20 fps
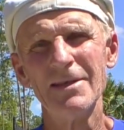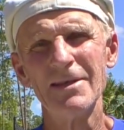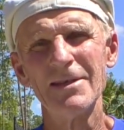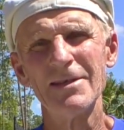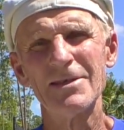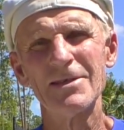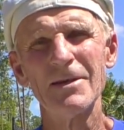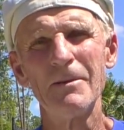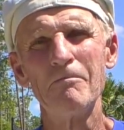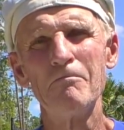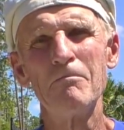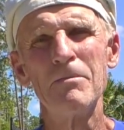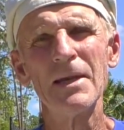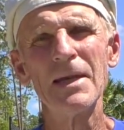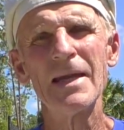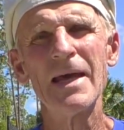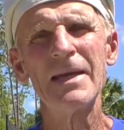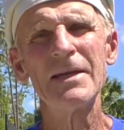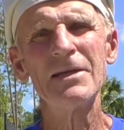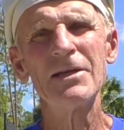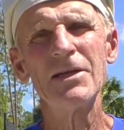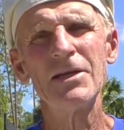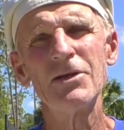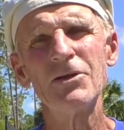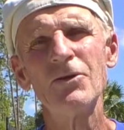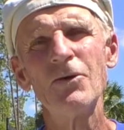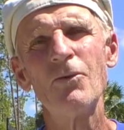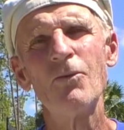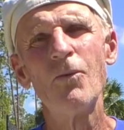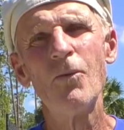Some
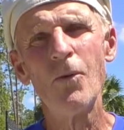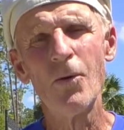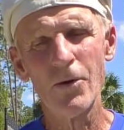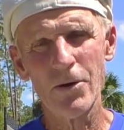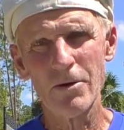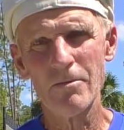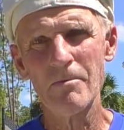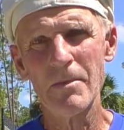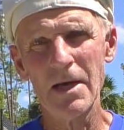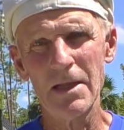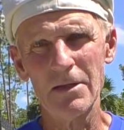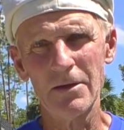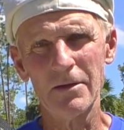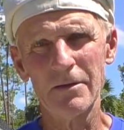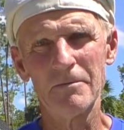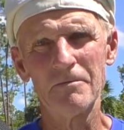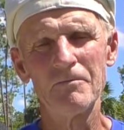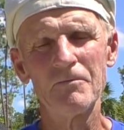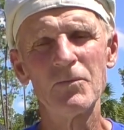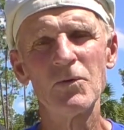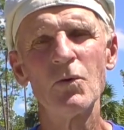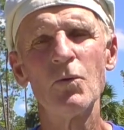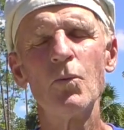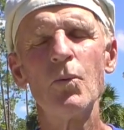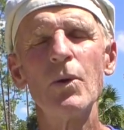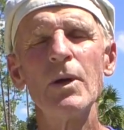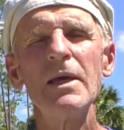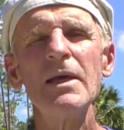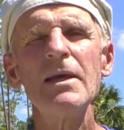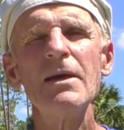blended watermelon.
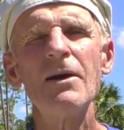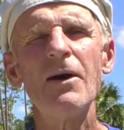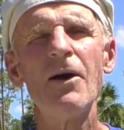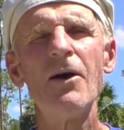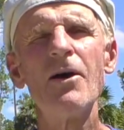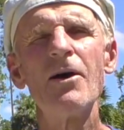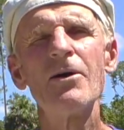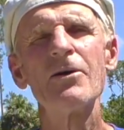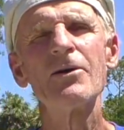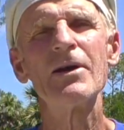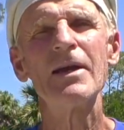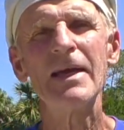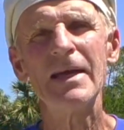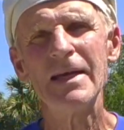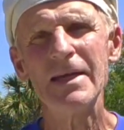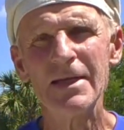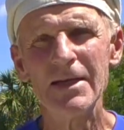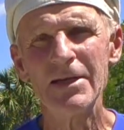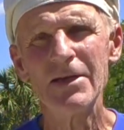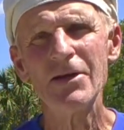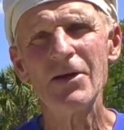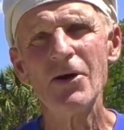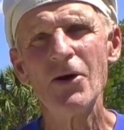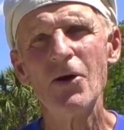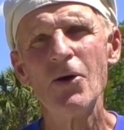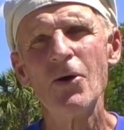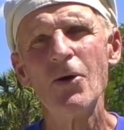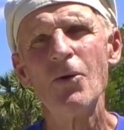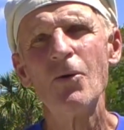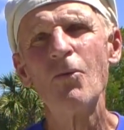We are in
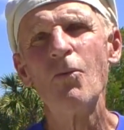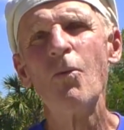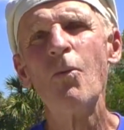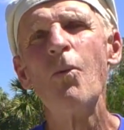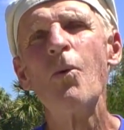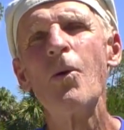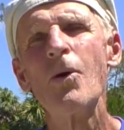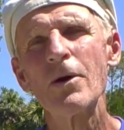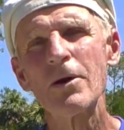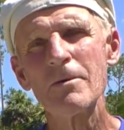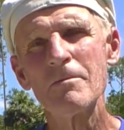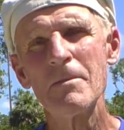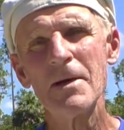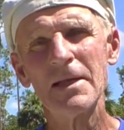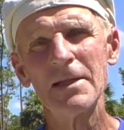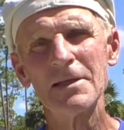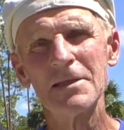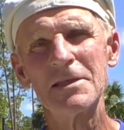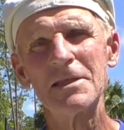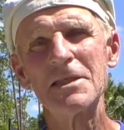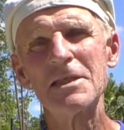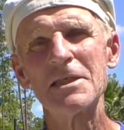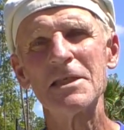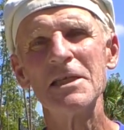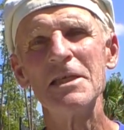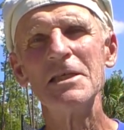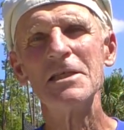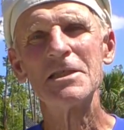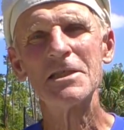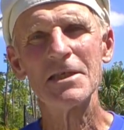watermelon
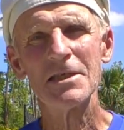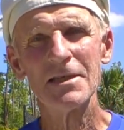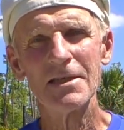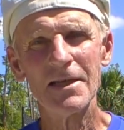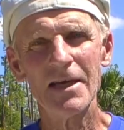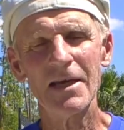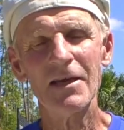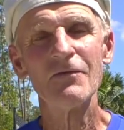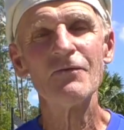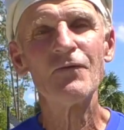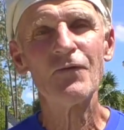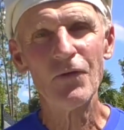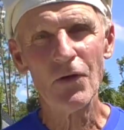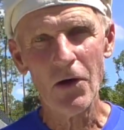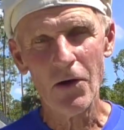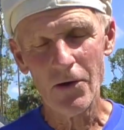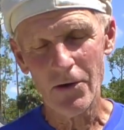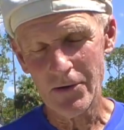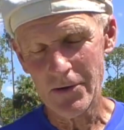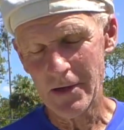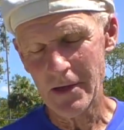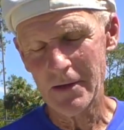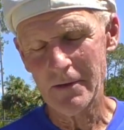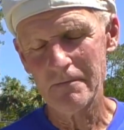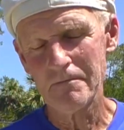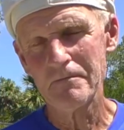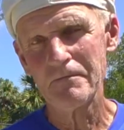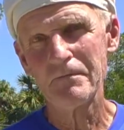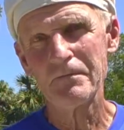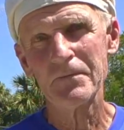season in Florida.
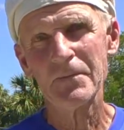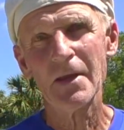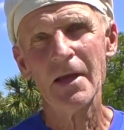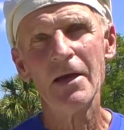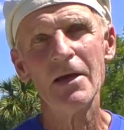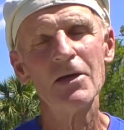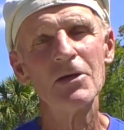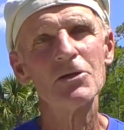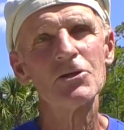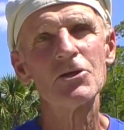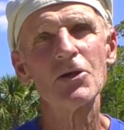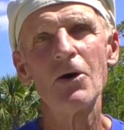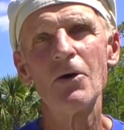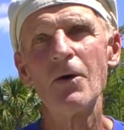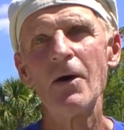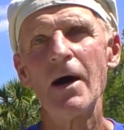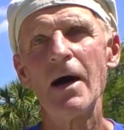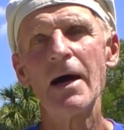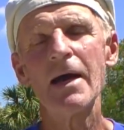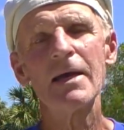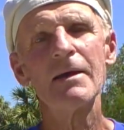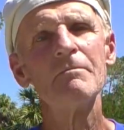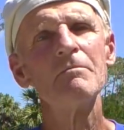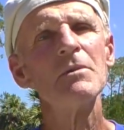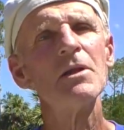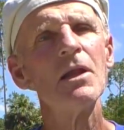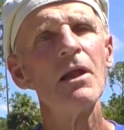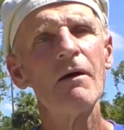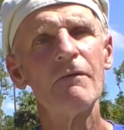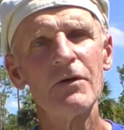So I
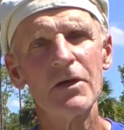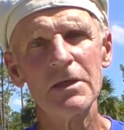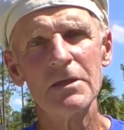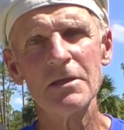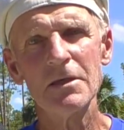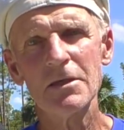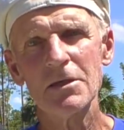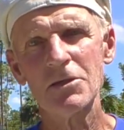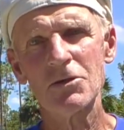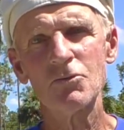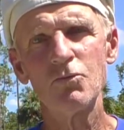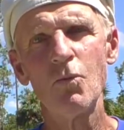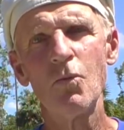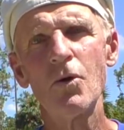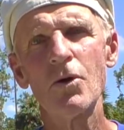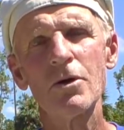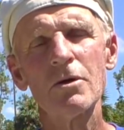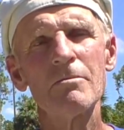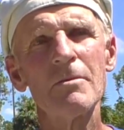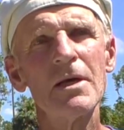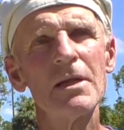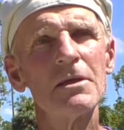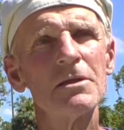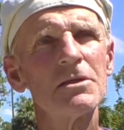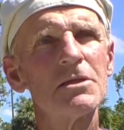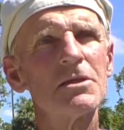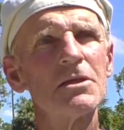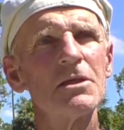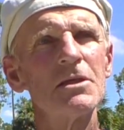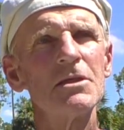am loving this.
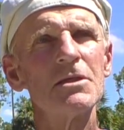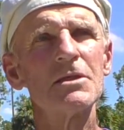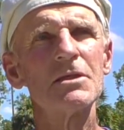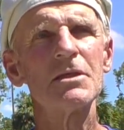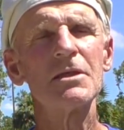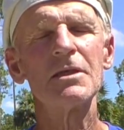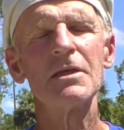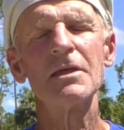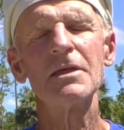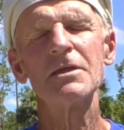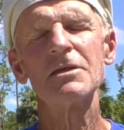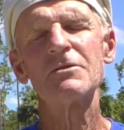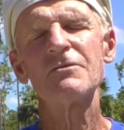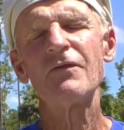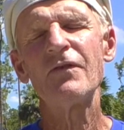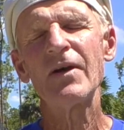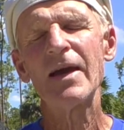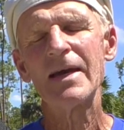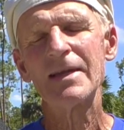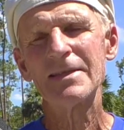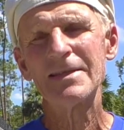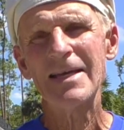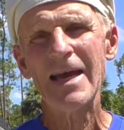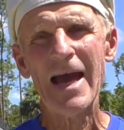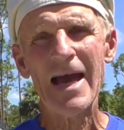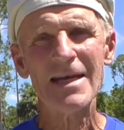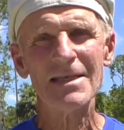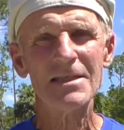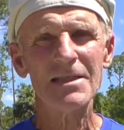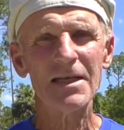Watermelon season is
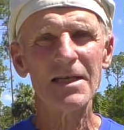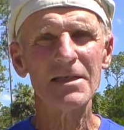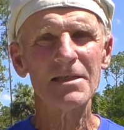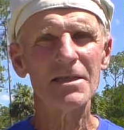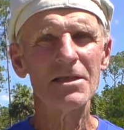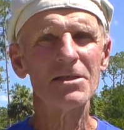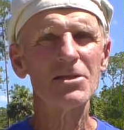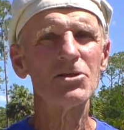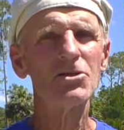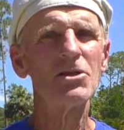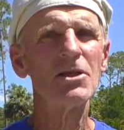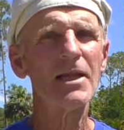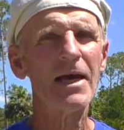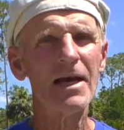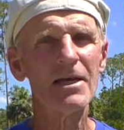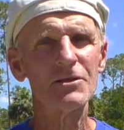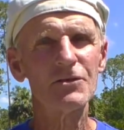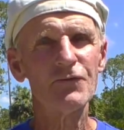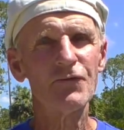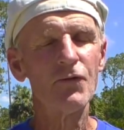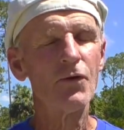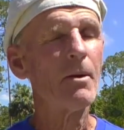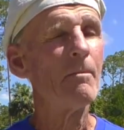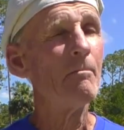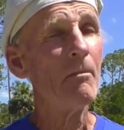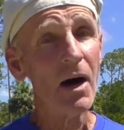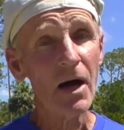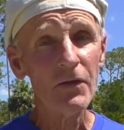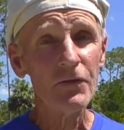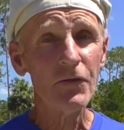fantastic. This will last for a
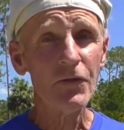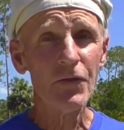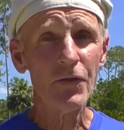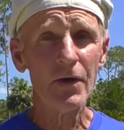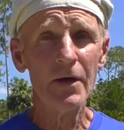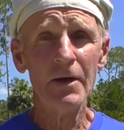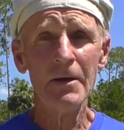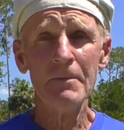month.